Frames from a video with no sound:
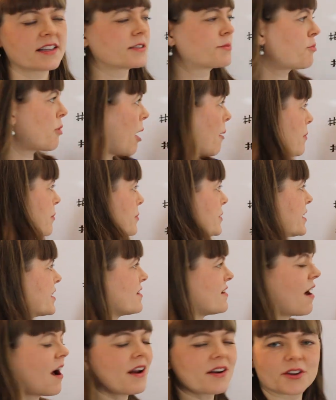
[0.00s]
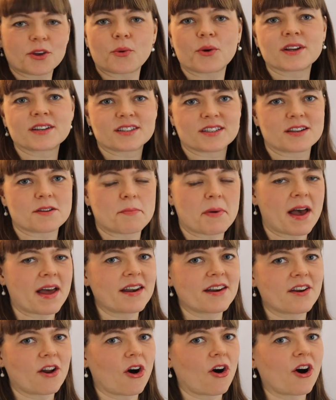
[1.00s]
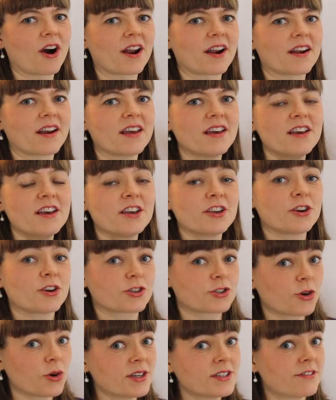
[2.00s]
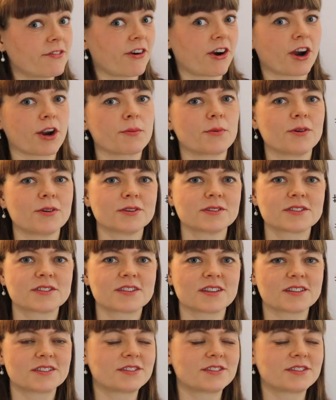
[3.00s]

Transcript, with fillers: It's probably not going to depend on your choice variables.